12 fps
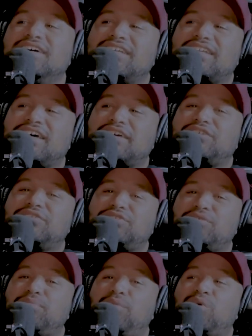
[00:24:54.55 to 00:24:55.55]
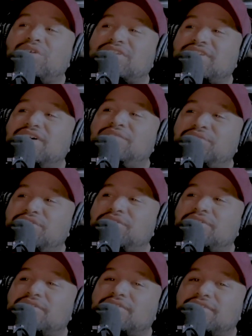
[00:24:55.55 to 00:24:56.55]
Like the more loving
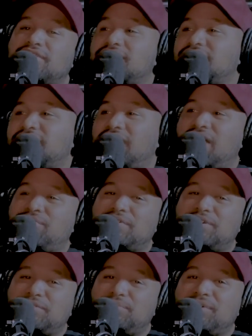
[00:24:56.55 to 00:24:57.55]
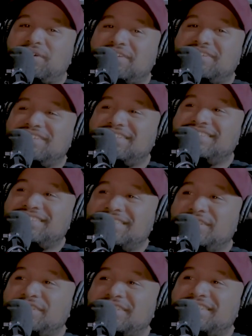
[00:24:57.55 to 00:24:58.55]
the African American is in
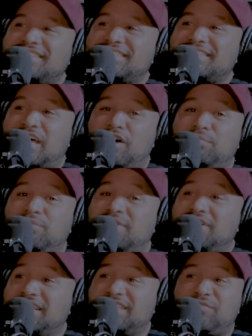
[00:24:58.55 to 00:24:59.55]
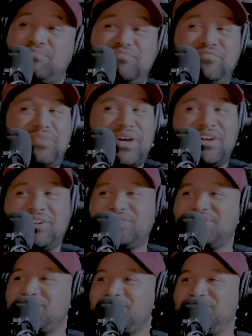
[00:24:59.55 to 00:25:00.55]
the shop, boy, the better
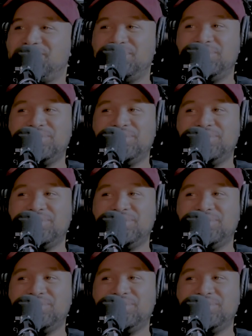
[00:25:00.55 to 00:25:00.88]
the food.